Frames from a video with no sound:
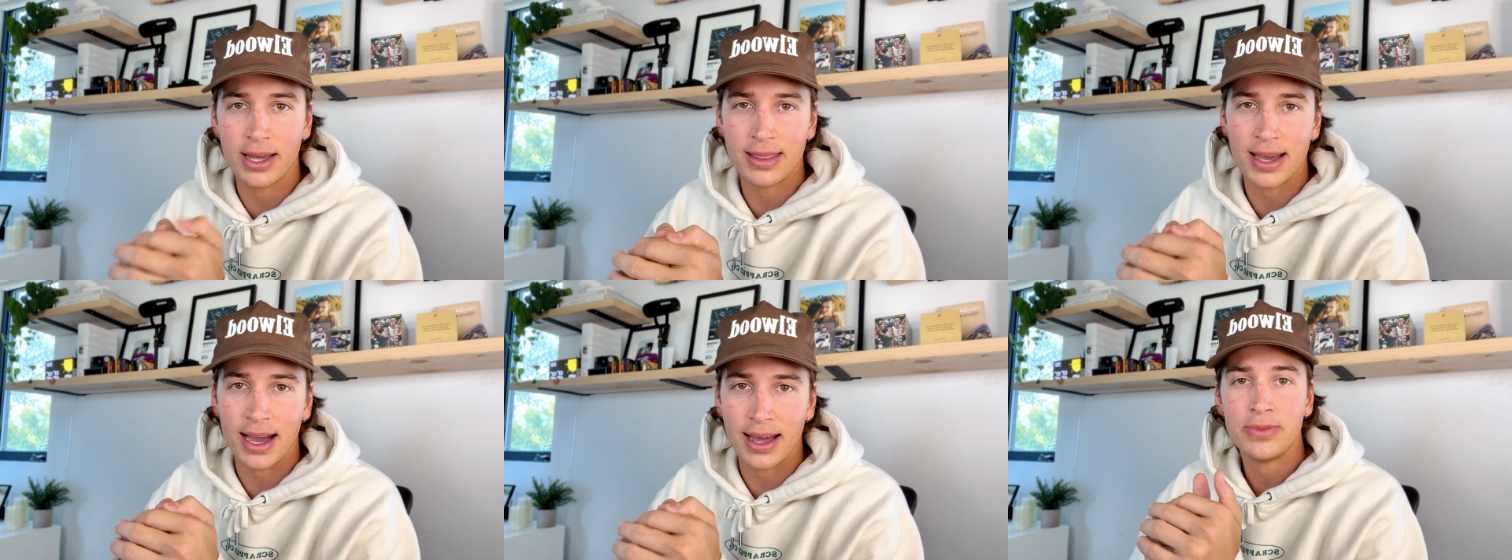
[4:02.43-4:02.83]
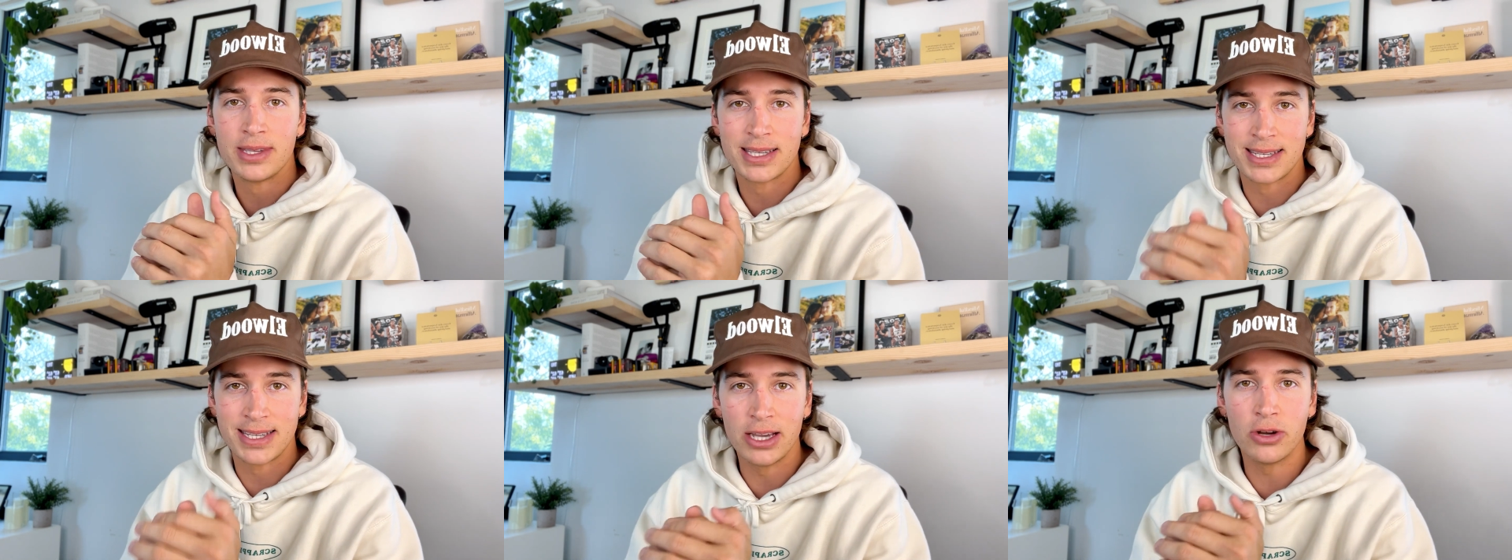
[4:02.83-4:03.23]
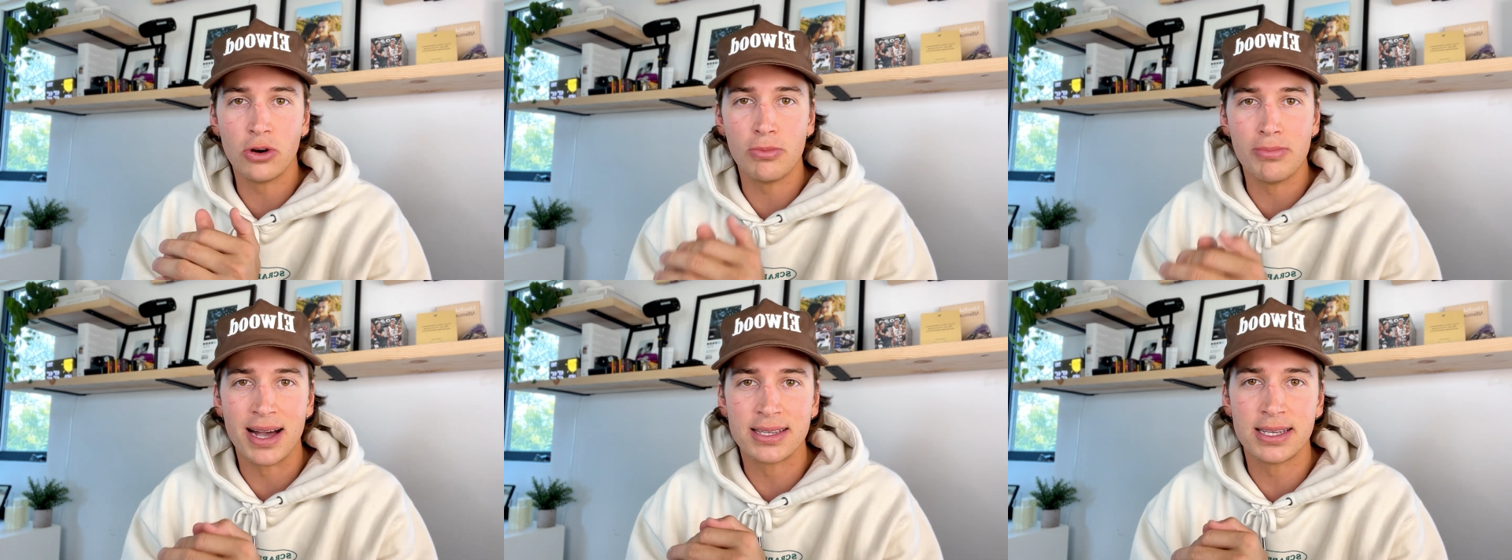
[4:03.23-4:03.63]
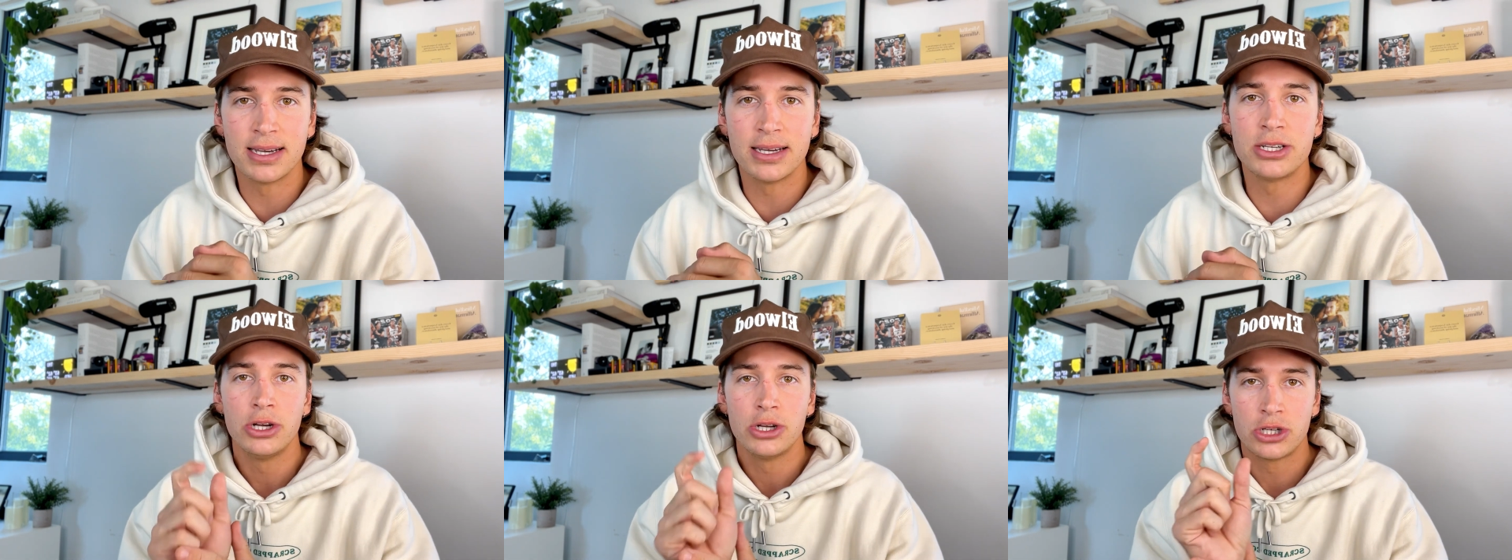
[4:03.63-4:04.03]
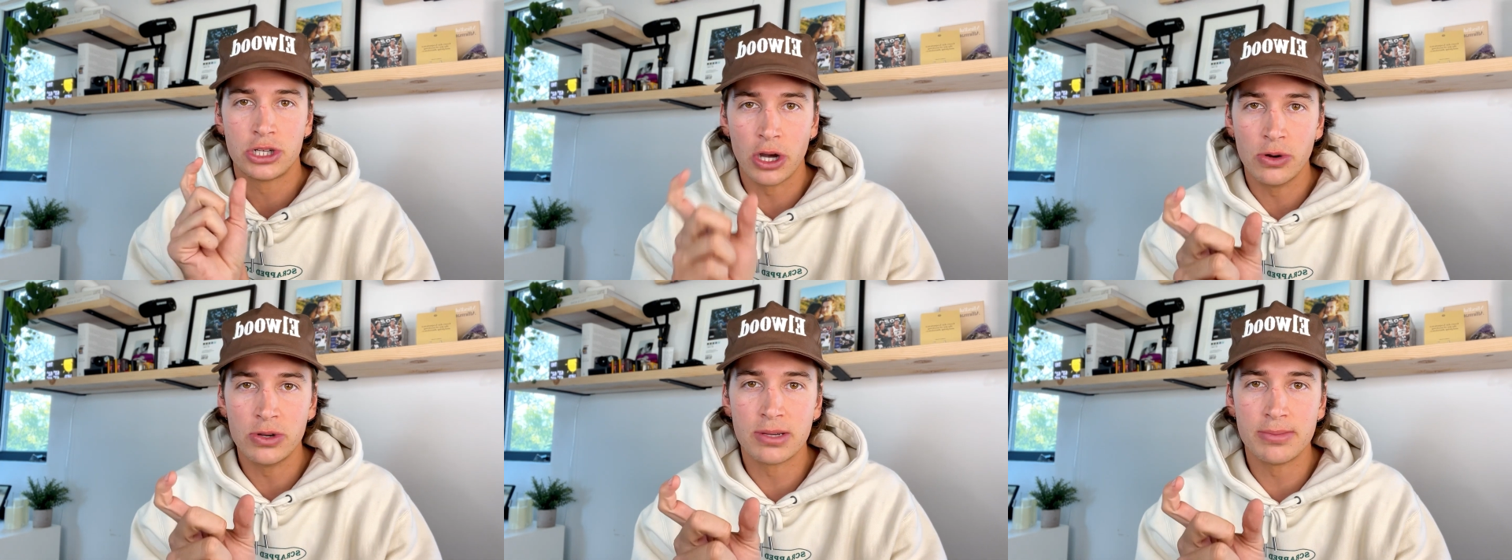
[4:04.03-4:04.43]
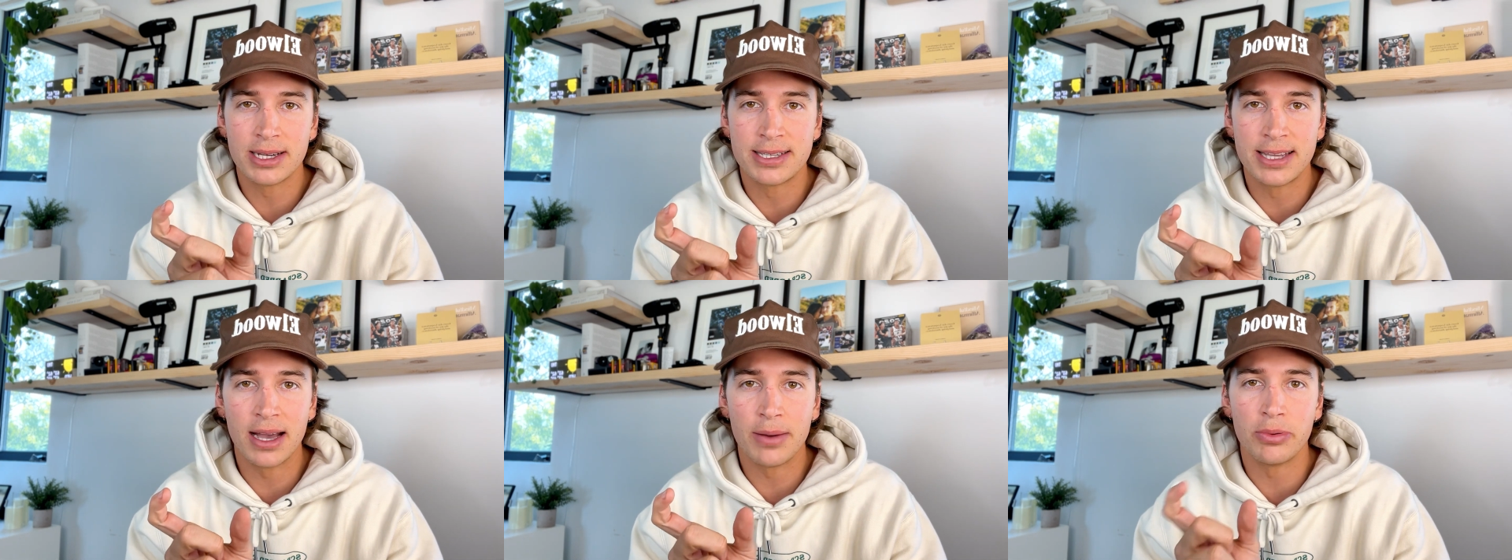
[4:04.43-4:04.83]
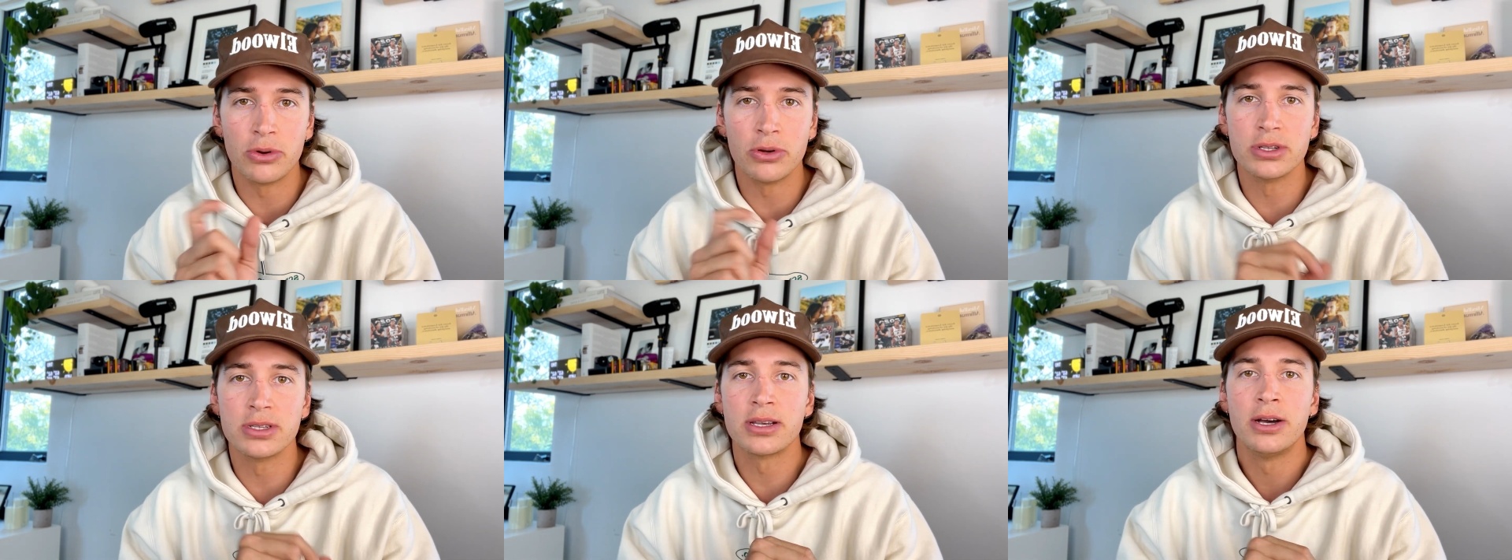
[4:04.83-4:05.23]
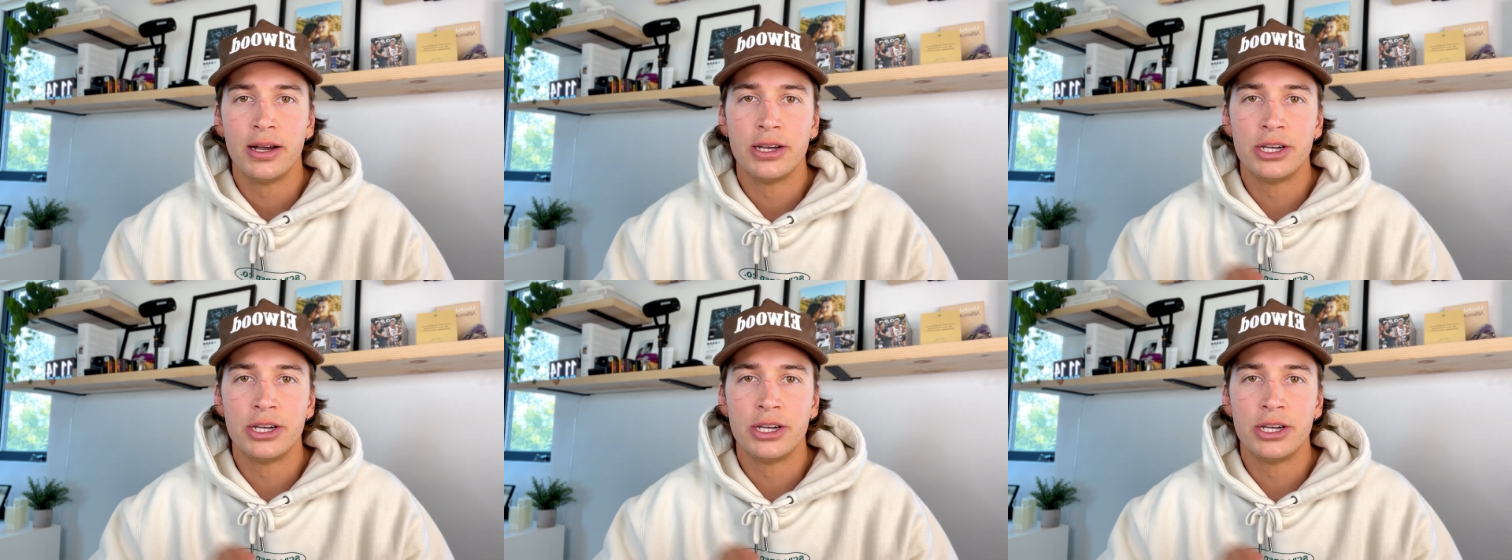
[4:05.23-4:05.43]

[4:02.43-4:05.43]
in that single message, show some examples,